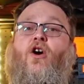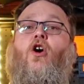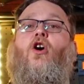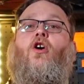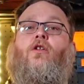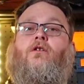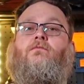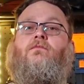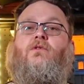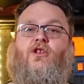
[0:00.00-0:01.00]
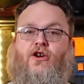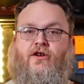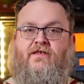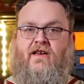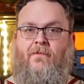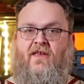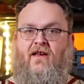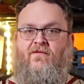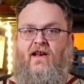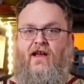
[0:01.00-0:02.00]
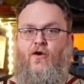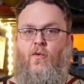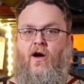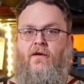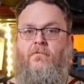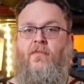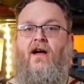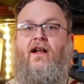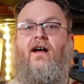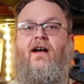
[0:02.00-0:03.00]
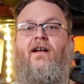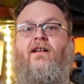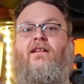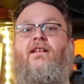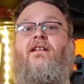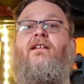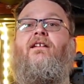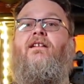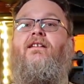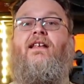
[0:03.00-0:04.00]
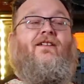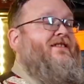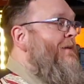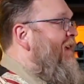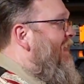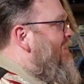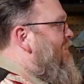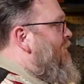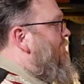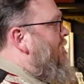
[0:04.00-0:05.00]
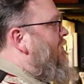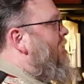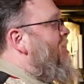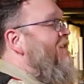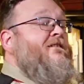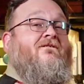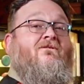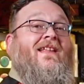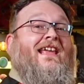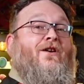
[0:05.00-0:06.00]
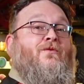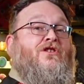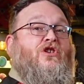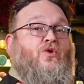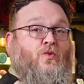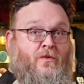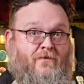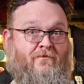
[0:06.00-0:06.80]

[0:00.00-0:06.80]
all learned something in video 1, but now it's time to get into video 2.